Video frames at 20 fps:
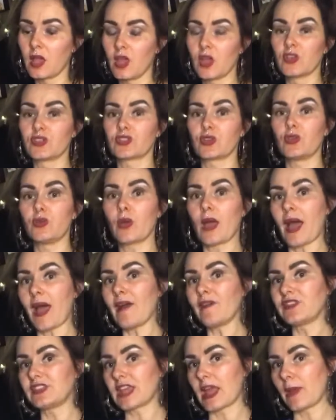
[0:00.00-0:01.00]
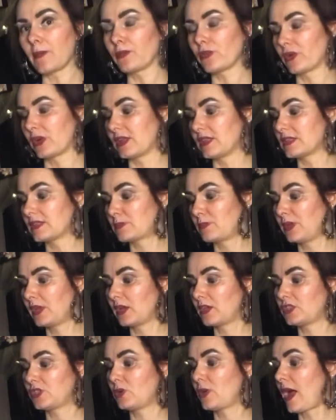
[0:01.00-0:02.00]
So you have temperance
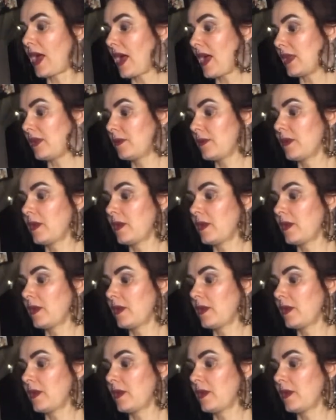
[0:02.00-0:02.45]
because you had